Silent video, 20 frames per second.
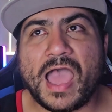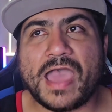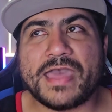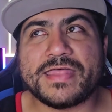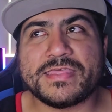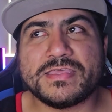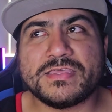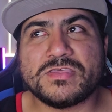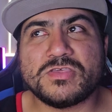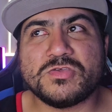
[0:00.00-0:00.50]

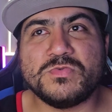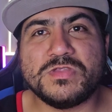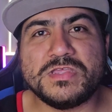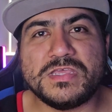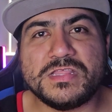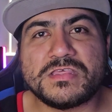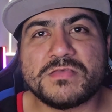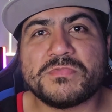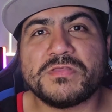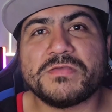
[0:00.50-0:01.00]
I think you
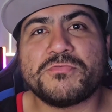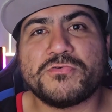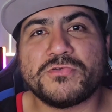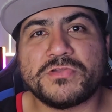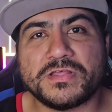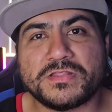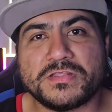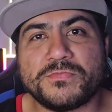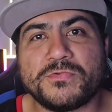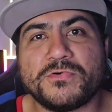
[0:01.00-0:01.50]
need something
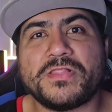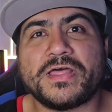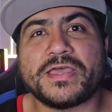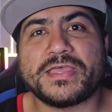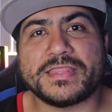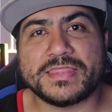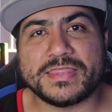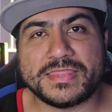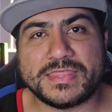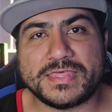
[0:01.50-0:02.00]
predictable
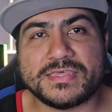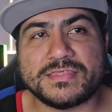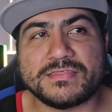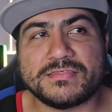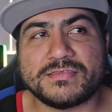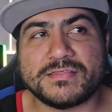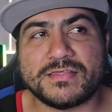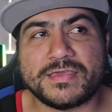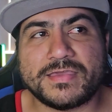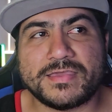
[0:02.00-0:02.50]
like
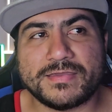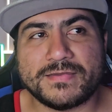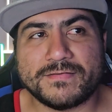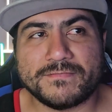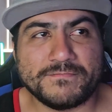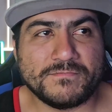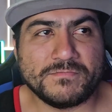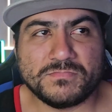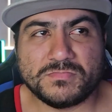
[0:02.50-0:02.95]
this to like,